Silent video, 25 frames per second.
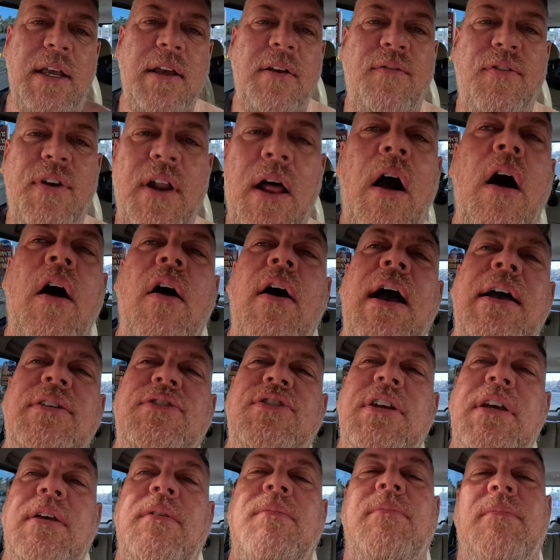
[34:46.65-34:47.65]
Oh,
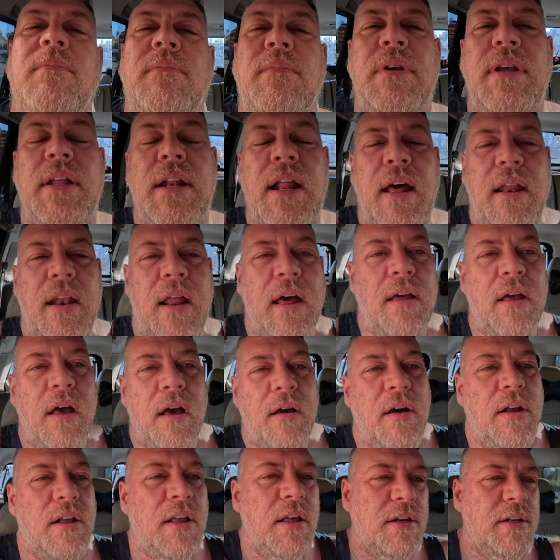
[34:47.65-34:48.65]
actually, you know,
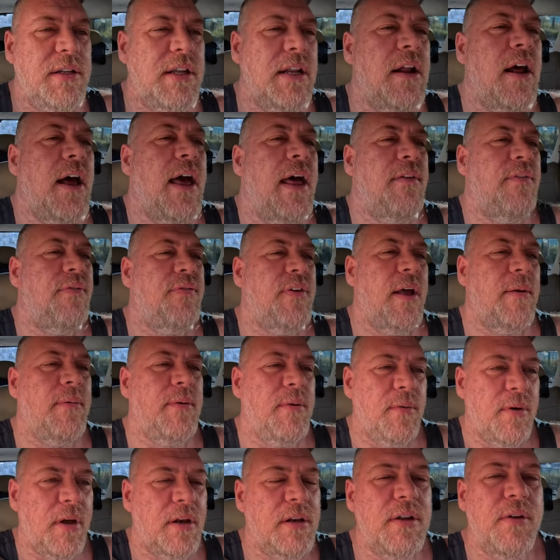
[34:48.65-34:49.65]
I had a
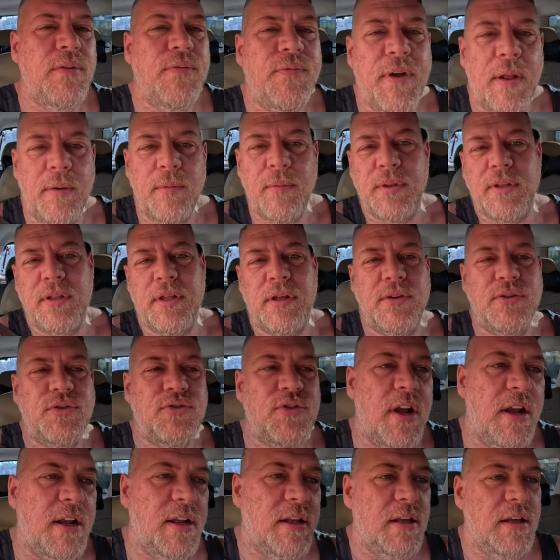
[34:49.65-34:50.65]
family. I knew a family where the girls
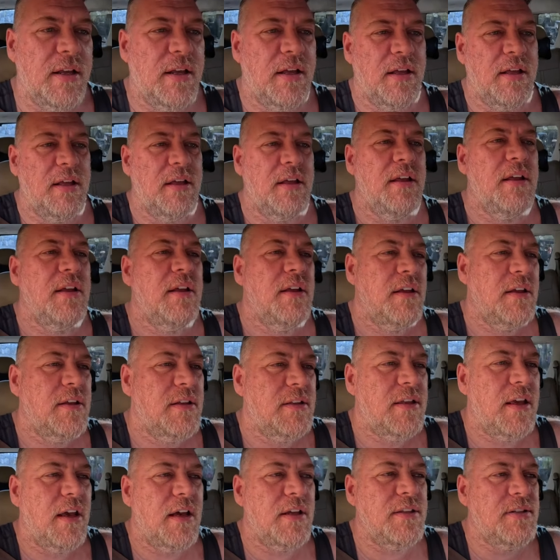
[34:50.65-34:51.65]
drank.
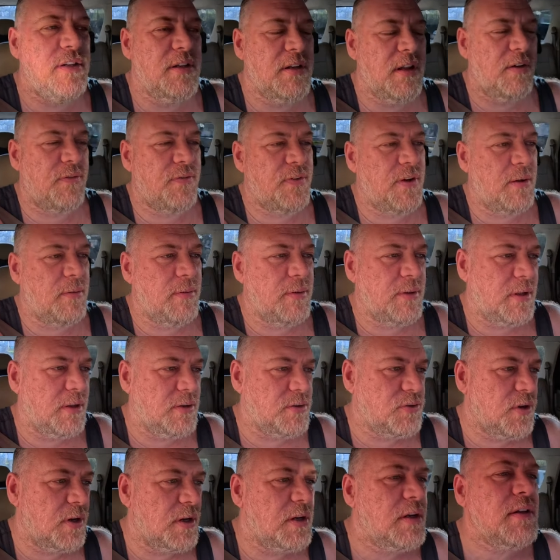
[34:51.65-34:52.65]
Yeah, I did know a family where the
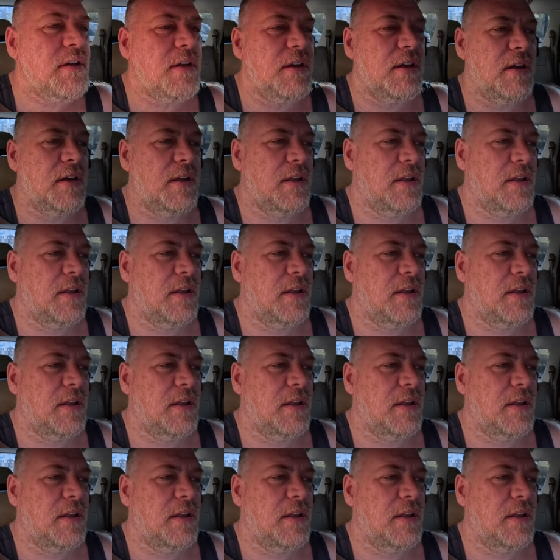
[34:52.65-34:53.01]
girls drank. Yeah.